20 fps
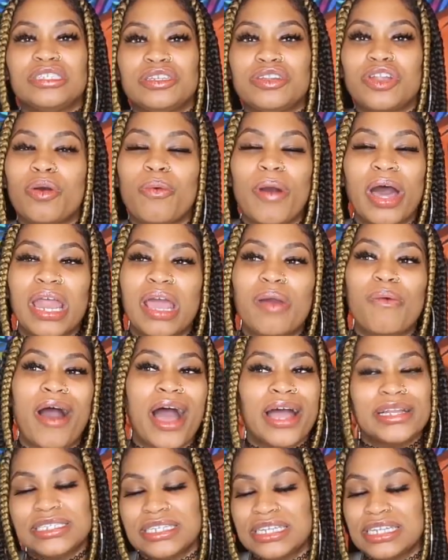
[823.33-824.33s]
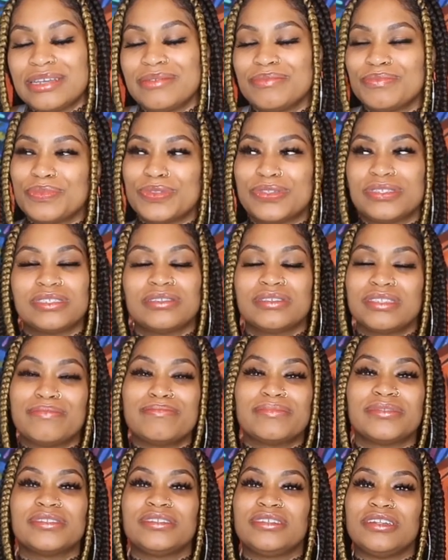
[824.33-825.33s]
you know, while they're watching him,
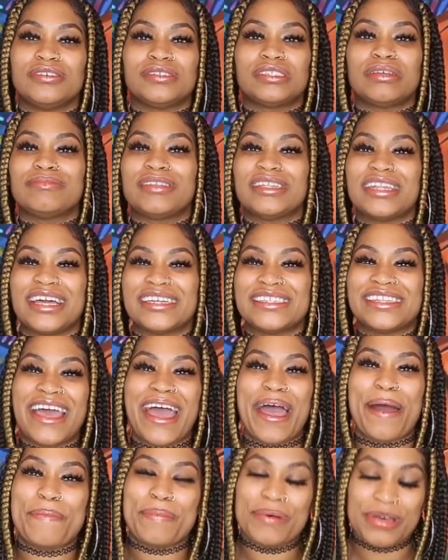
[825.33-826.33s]
some, you know, something like that.